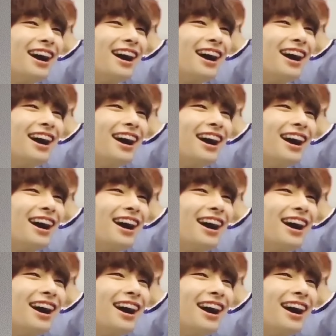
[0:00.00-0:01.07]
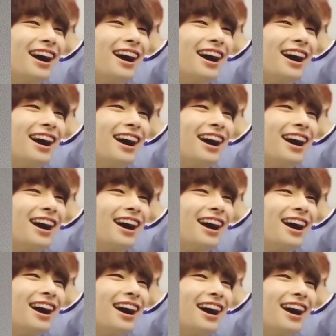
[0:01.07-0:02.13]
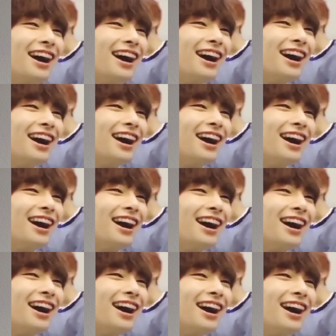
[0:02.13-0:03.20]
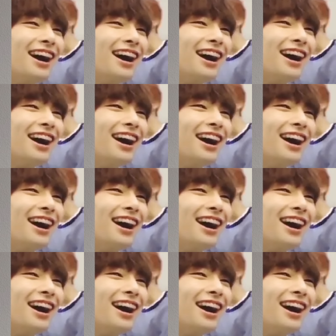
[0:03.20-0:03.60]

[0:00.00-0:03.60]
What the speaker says: No words are spoken by the person on screen.